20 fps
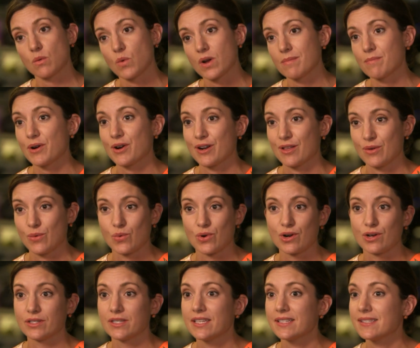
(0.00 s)
in one part of the
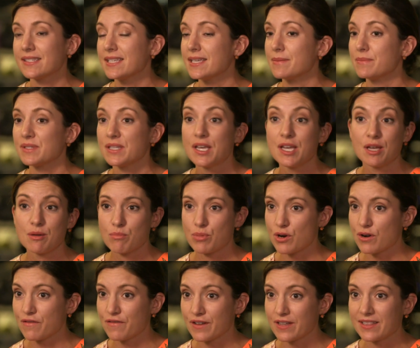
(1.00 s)
world that seems
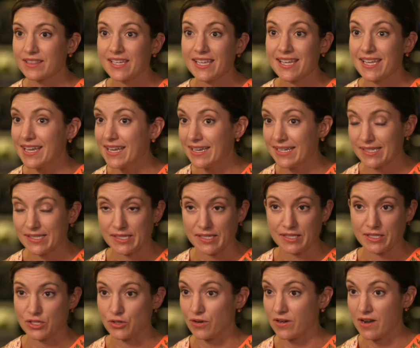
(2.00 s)
perfectly innocent
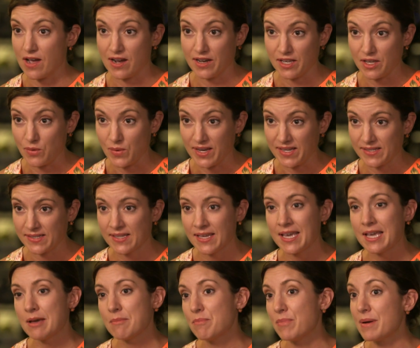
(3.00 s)
or innocuous,
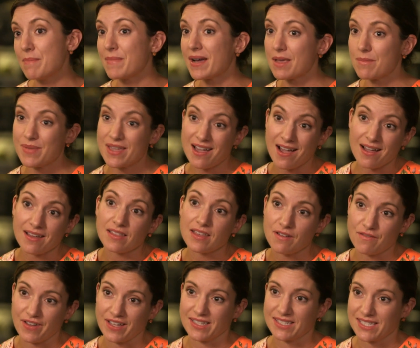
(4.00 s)
but might be highly
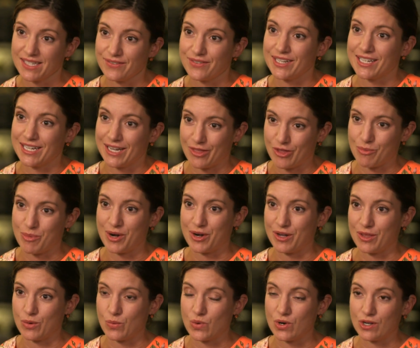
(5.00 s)
offensive in another part of
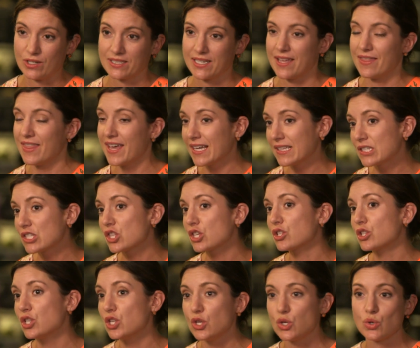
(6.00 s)
the world. And that's the
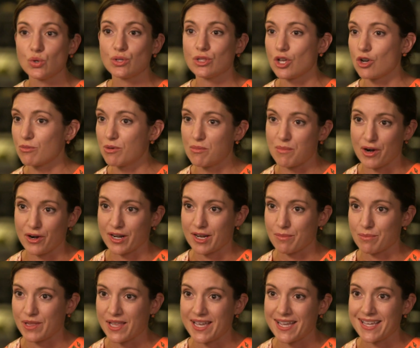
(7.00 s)
new global
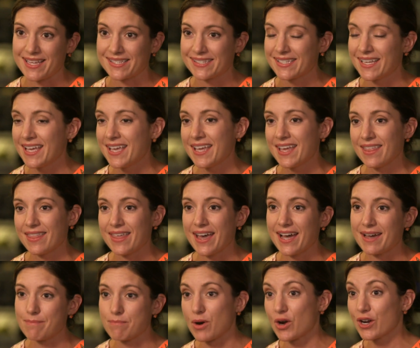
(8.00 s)
marketplace
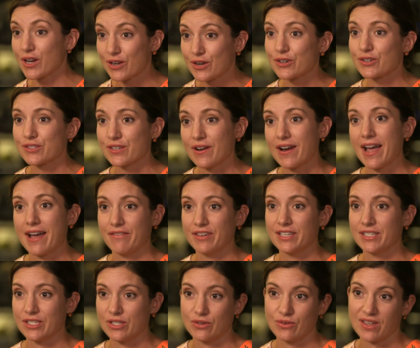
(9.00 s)
that marketers are having
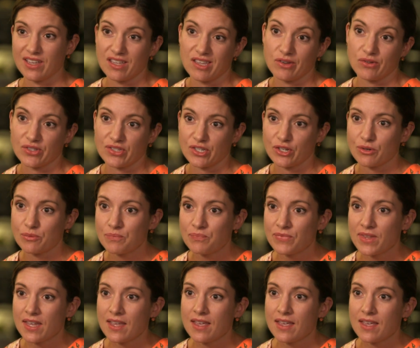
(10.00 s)
to get used to